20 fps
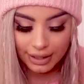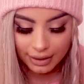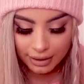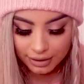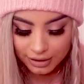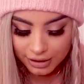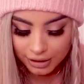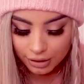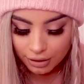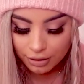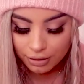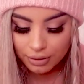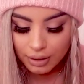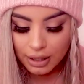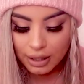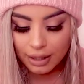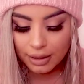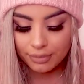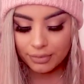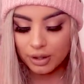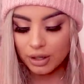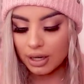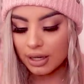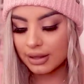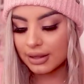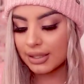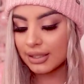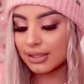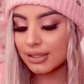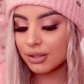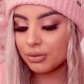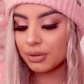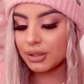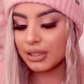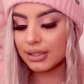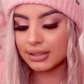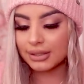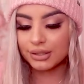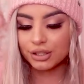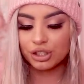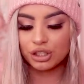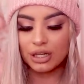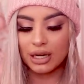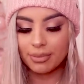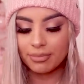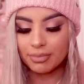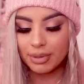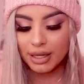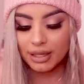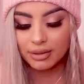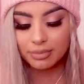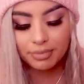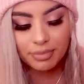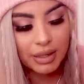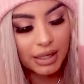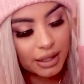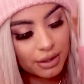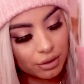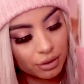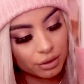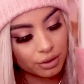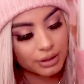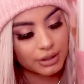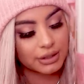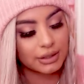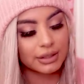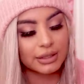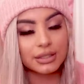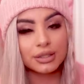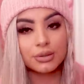I also um, got this one it says champagne petals and